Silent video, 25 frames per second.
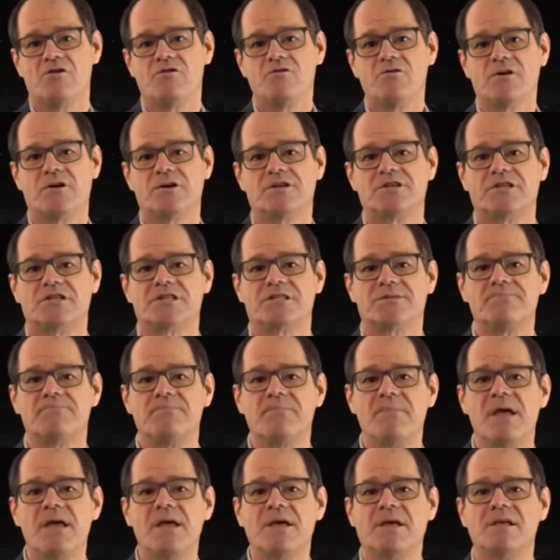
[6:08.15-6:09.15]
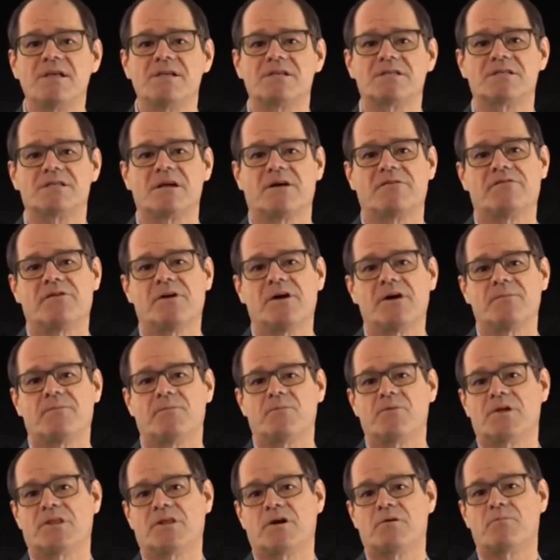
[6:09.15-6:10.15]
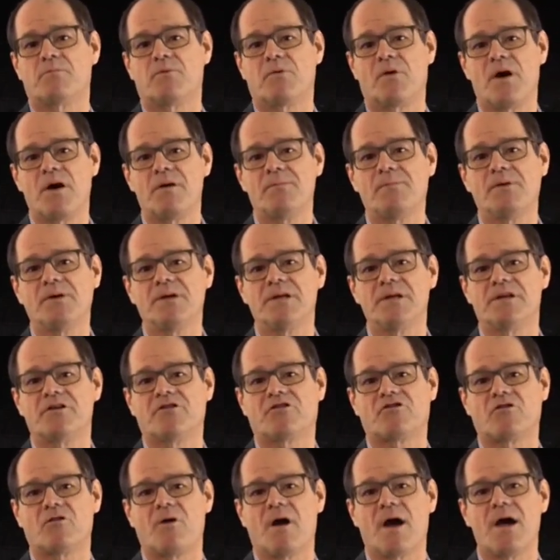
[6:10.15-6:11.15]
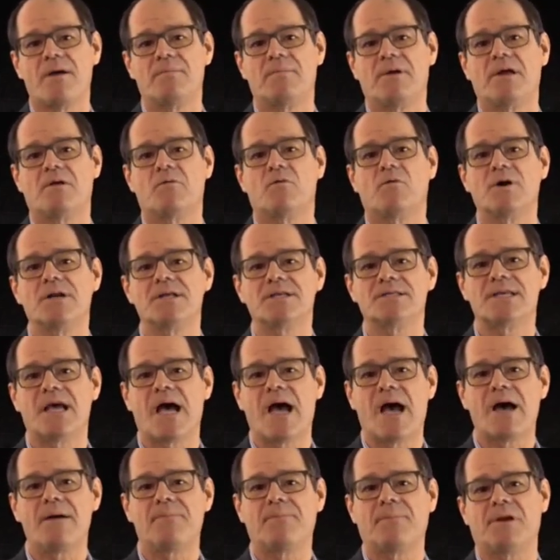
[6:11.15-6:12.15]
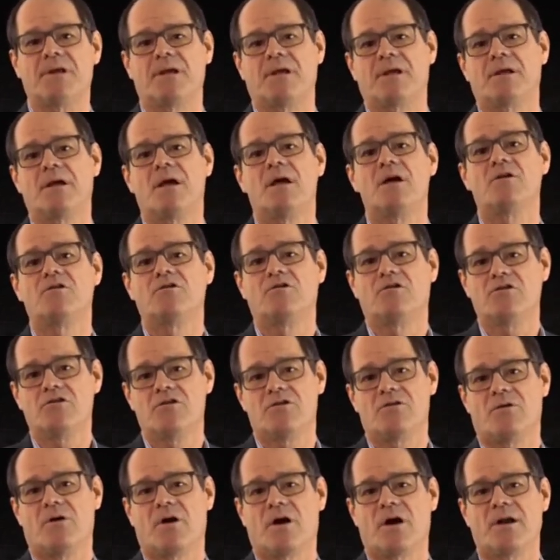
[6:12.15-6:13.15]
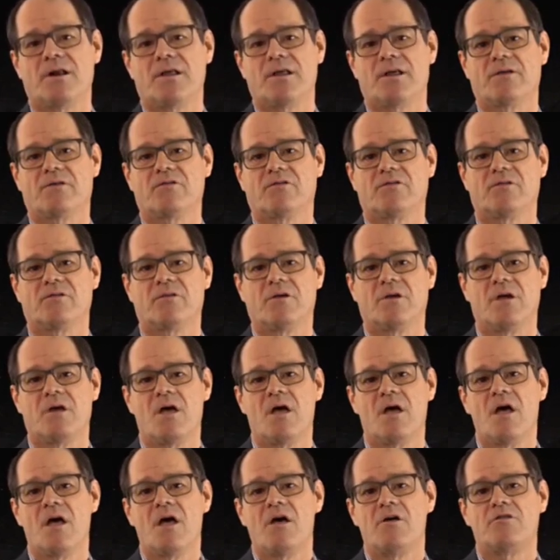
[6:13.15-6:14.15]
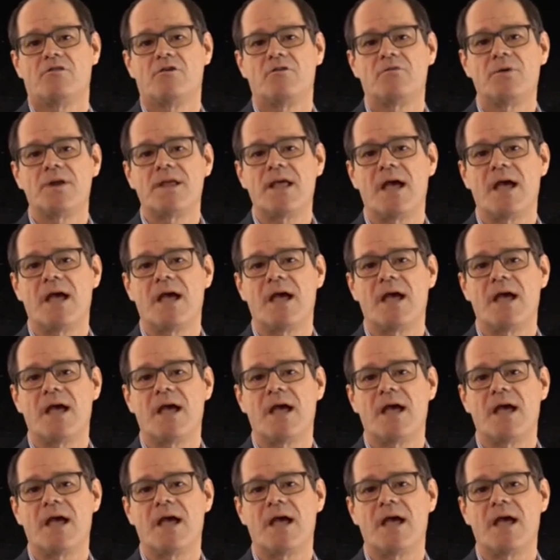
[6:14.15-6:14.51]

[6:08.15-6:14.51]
You are just making stuff up without properly describing what is happening to your audience. The